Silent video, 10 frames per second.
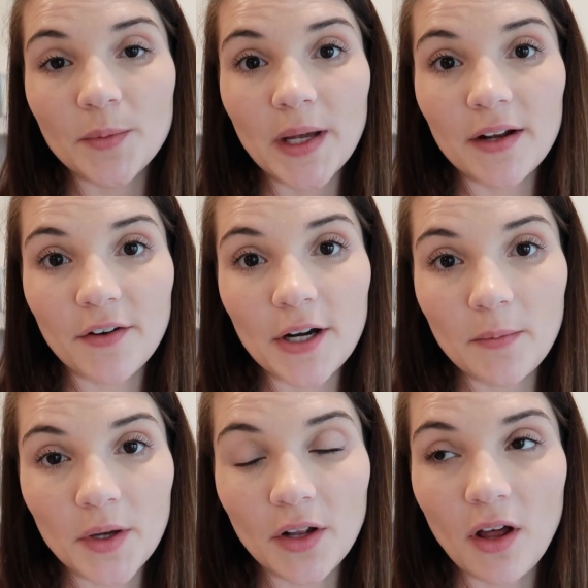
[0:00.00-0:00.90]
but I've already
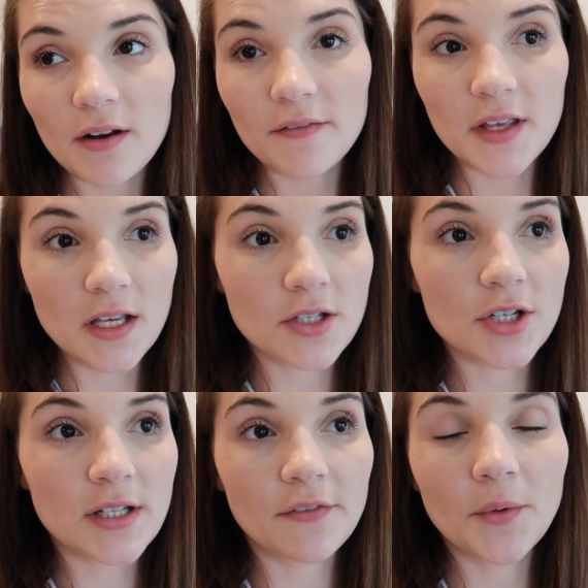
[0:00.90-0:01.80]
put a lot of the Easter
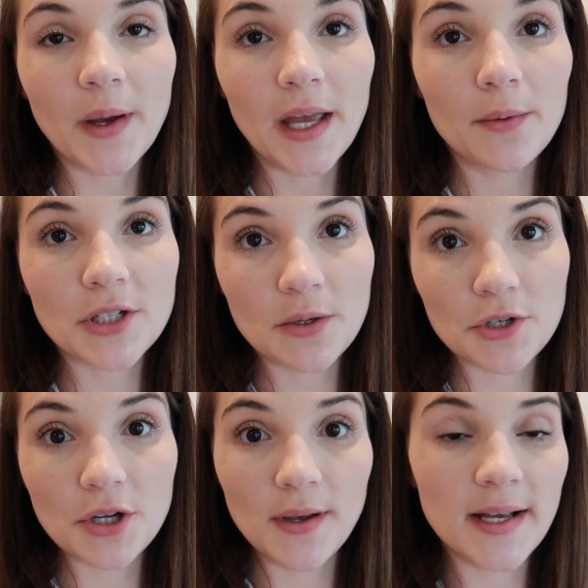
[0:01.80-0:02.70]
stuff away, which I will
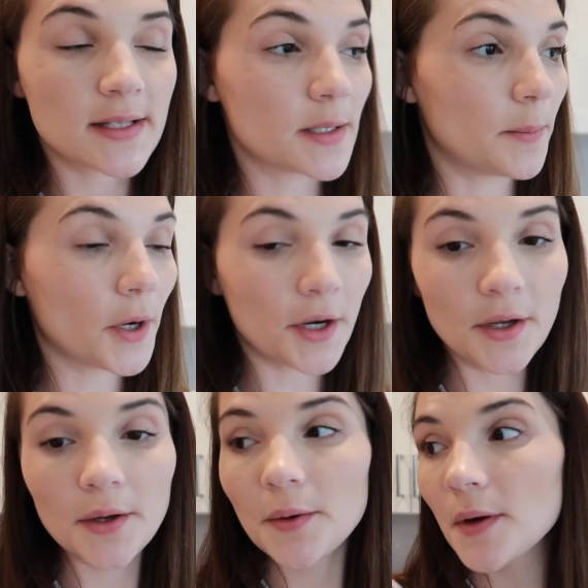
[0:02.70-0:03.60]
show you guys
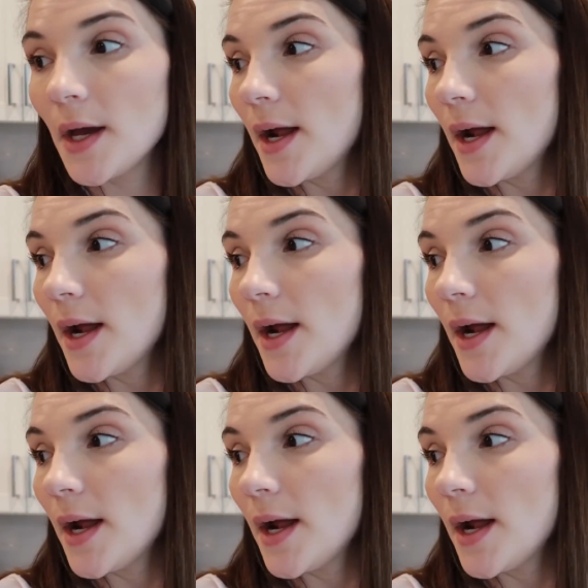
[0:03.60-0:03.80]
tomorrow.